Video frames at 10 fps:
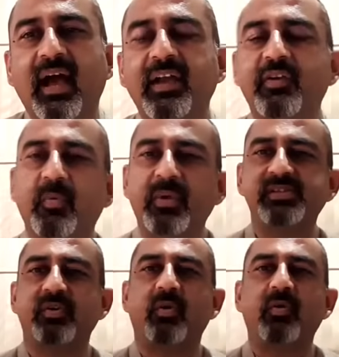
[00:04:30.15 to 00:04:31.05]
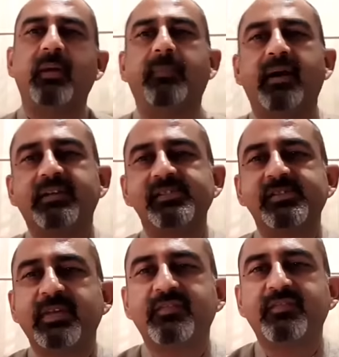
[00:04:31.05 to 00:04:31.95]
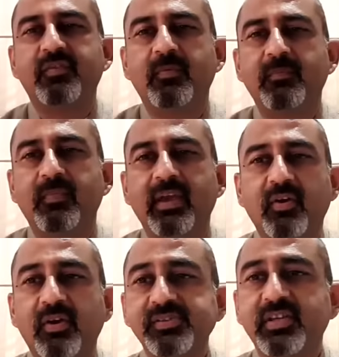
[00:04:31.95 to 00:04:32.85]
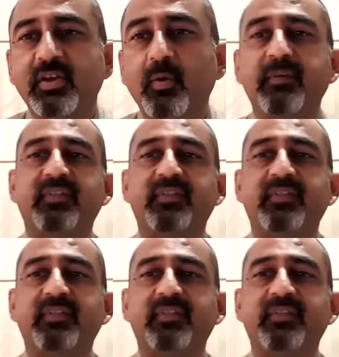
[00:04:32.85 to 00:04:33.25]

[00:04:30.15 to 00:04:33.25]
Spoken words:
I'd request all our participants from across the globe,